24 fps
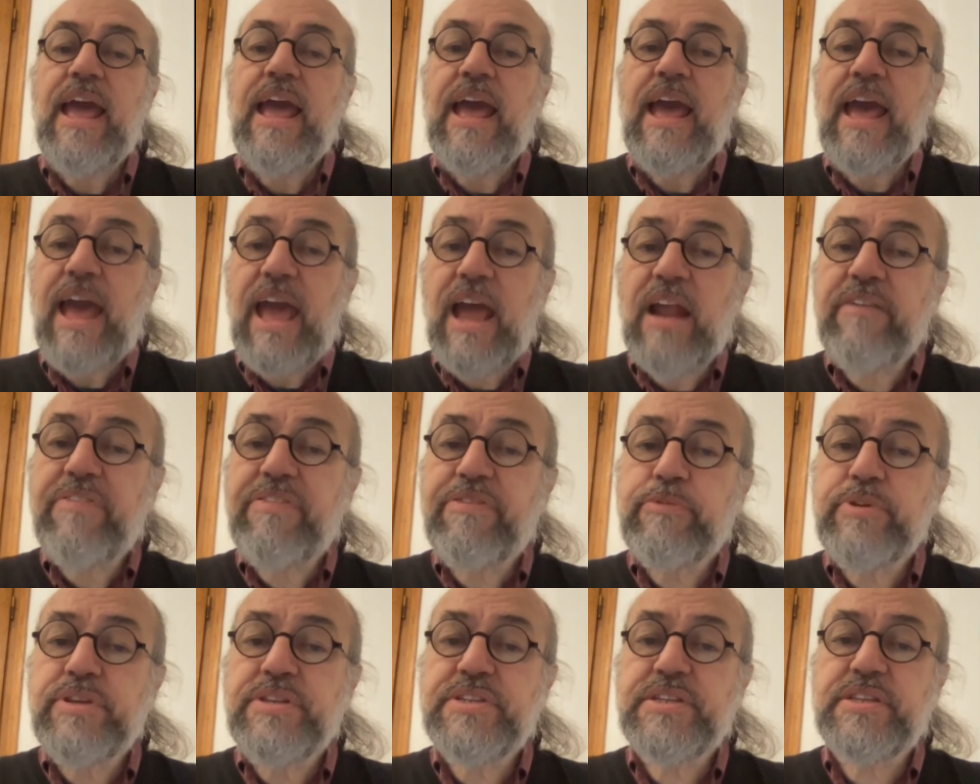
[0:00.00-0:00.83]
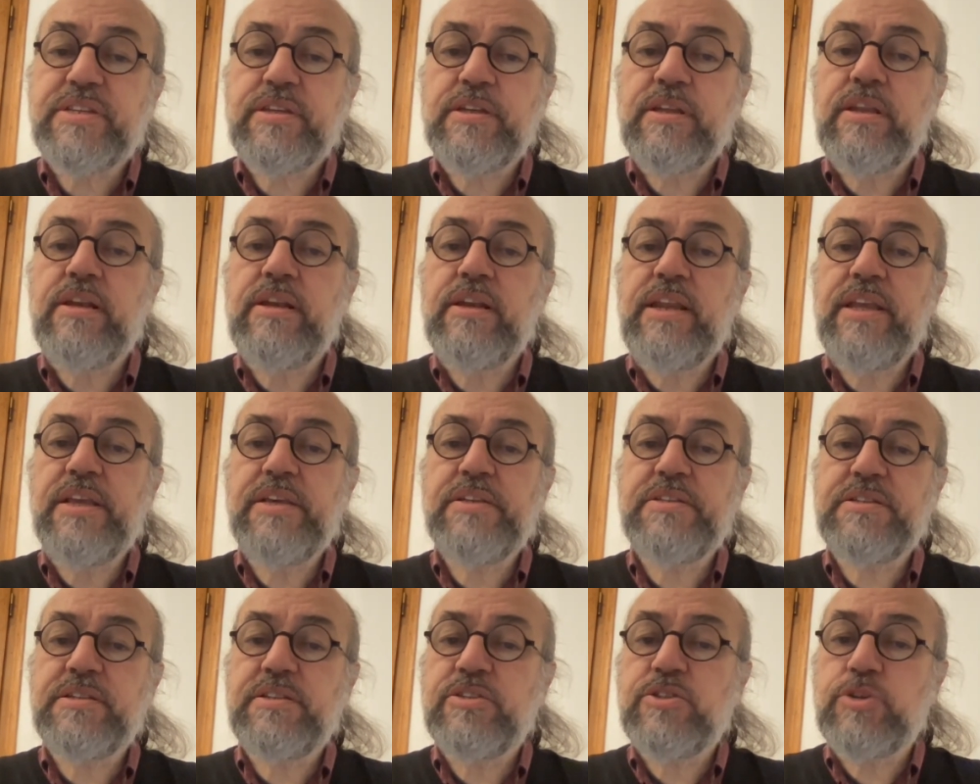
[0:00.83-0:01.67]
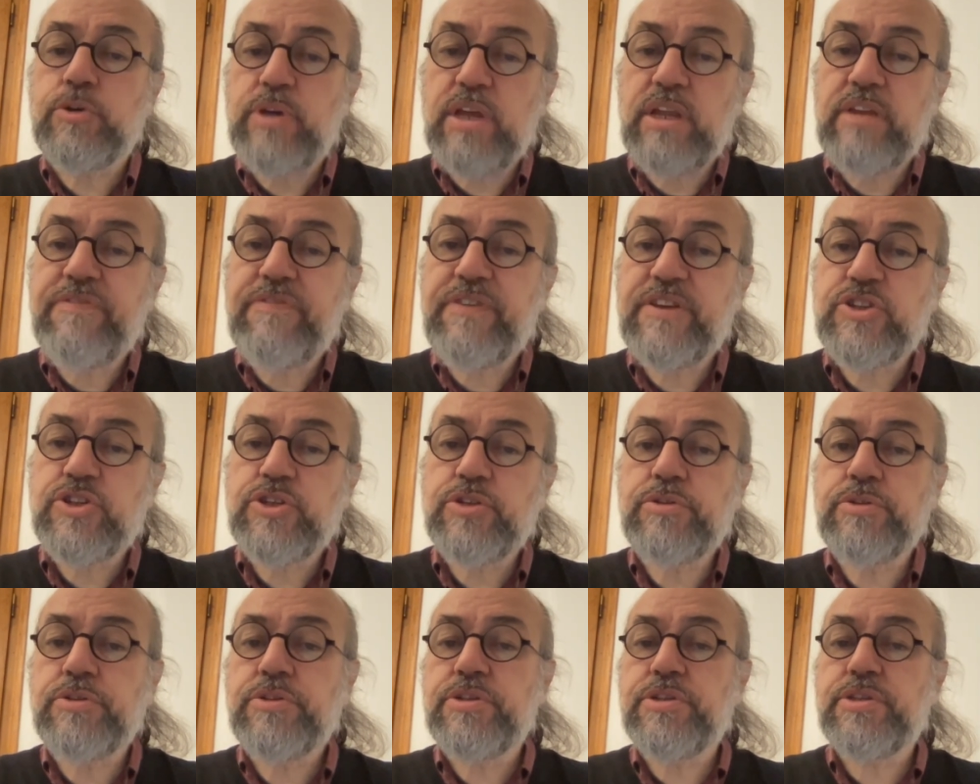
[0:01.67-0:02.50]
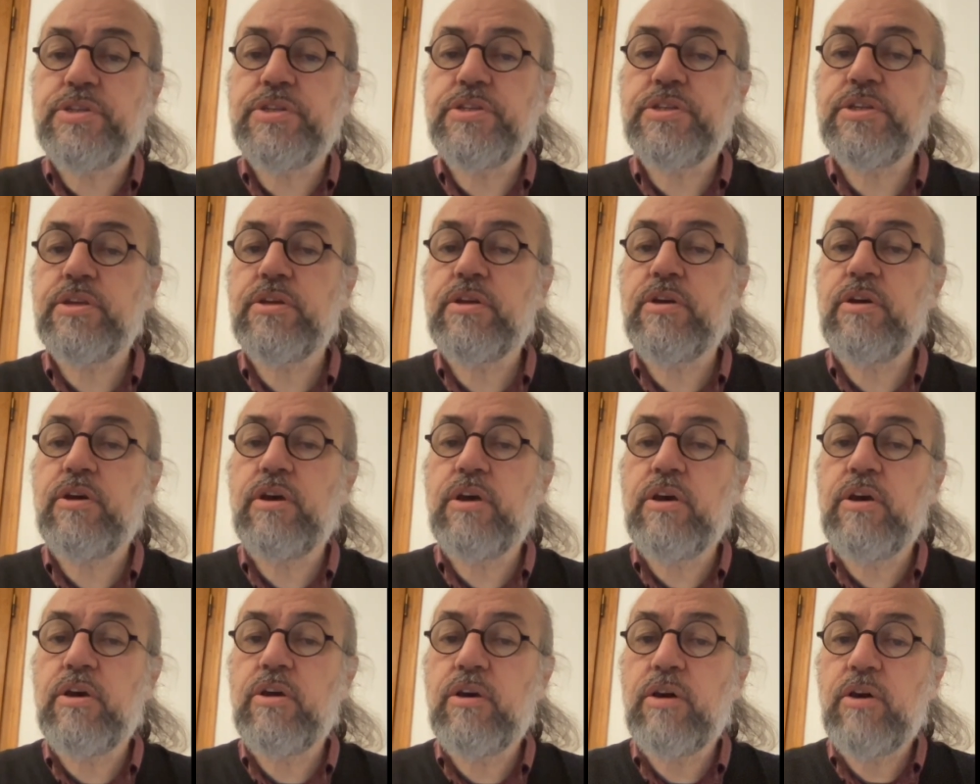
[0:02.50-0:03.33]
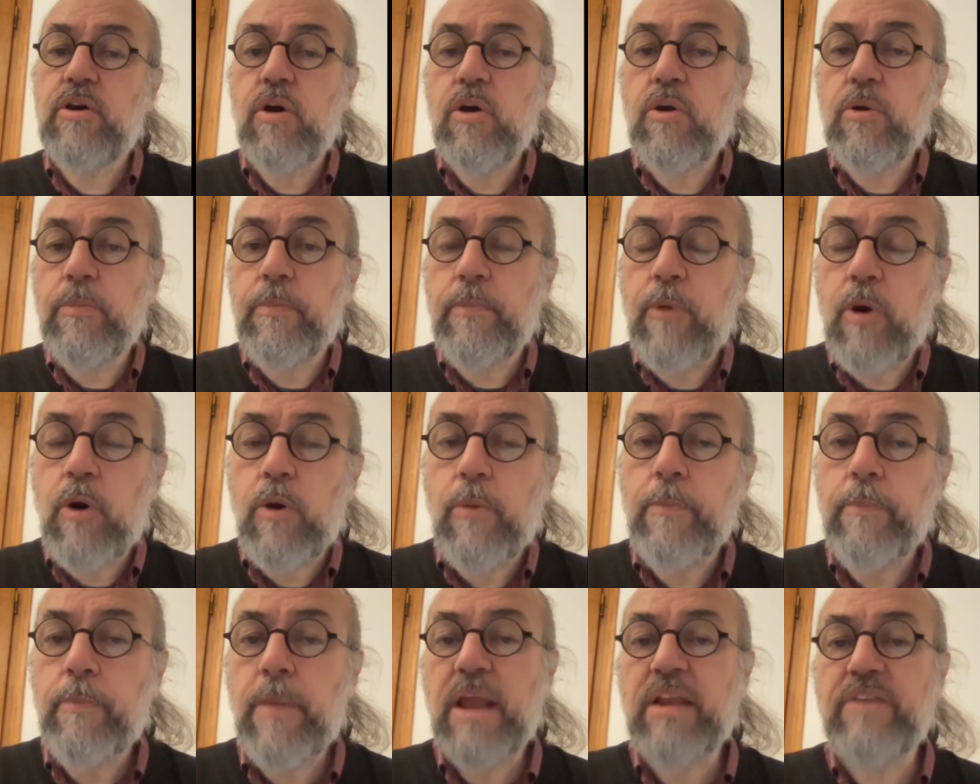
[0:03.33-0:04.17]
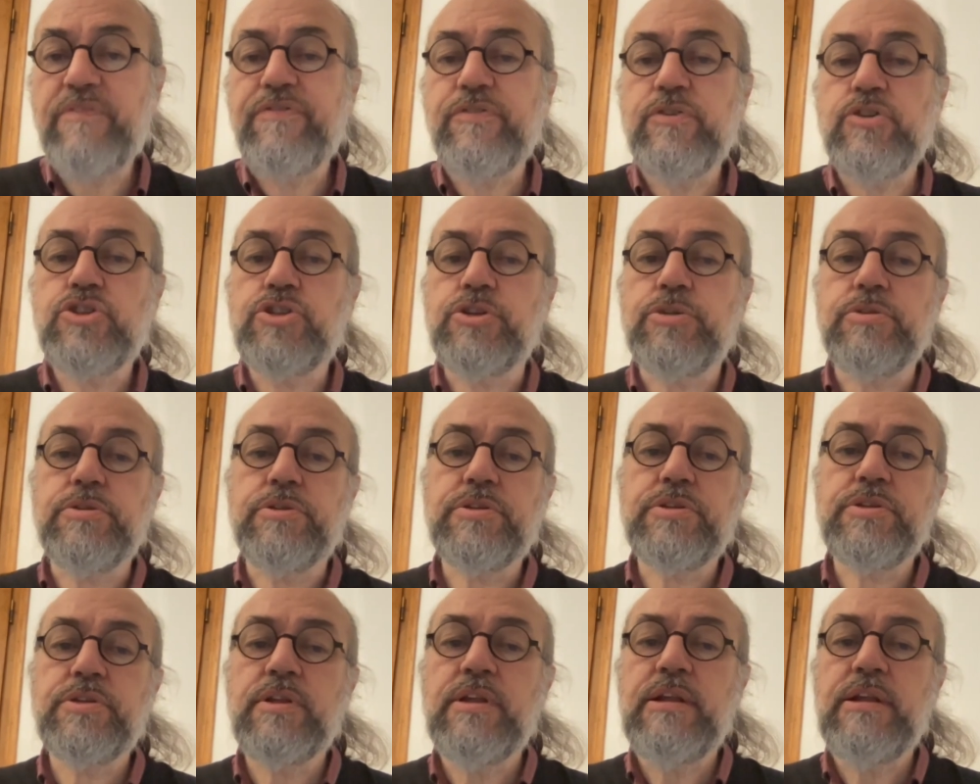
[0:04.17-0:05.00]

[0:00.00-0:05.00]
Health risk linked to infectious uh, or malfunctions,